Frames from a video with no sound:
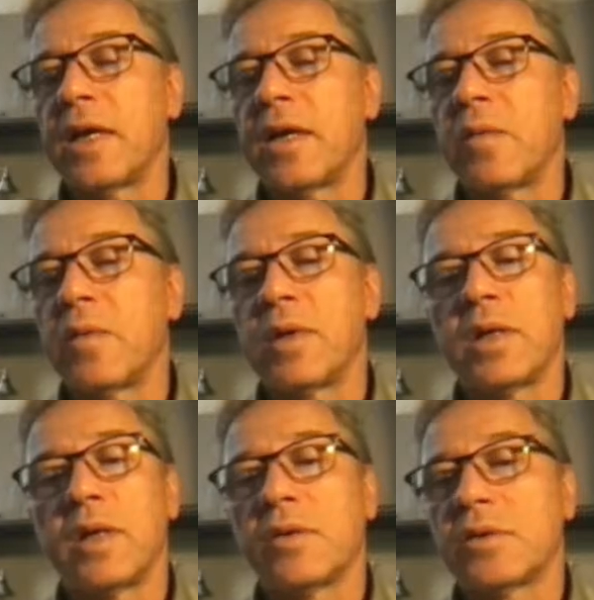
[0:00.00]
with
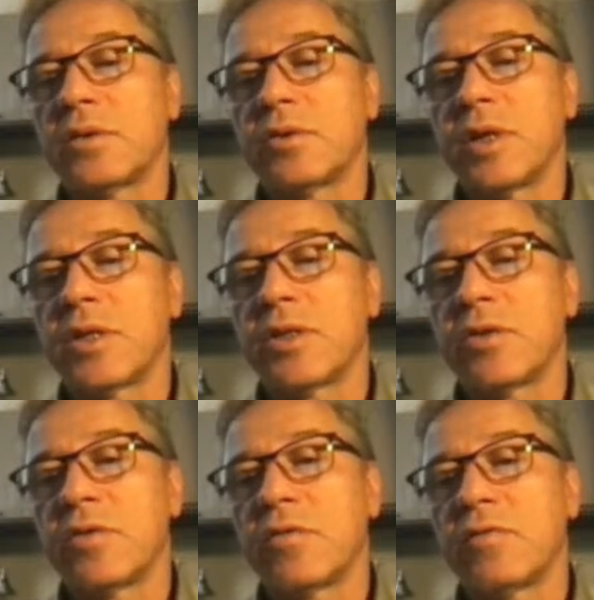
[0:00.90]
a concentration
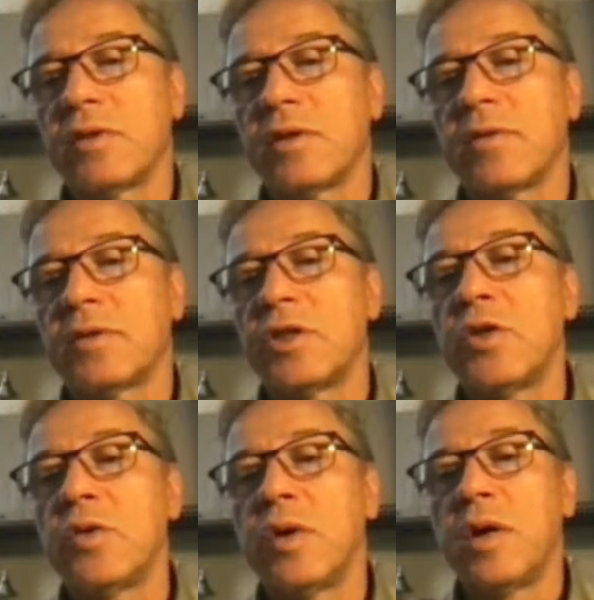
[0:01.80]
of
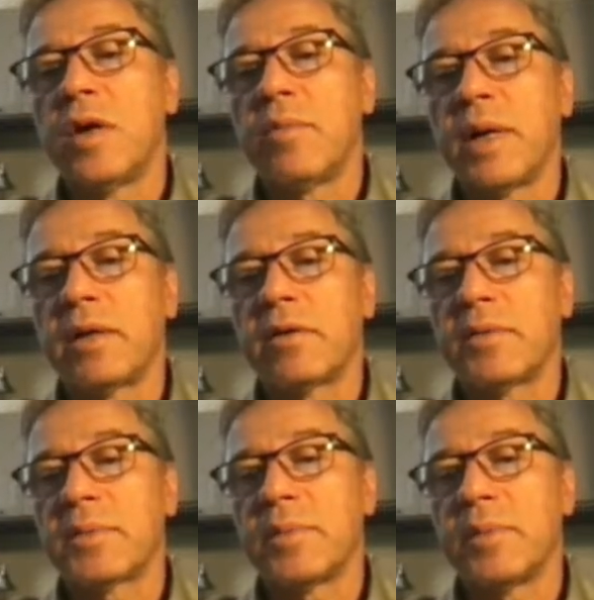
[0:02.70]
2
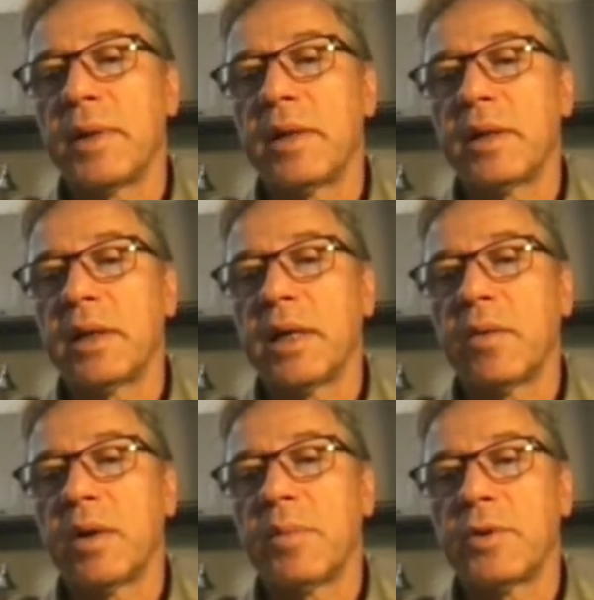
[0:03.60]
micrograms per mil in
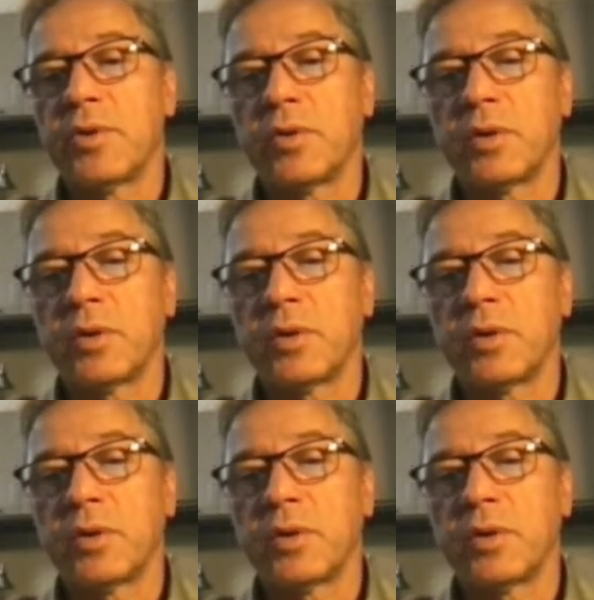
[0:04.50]
our epidural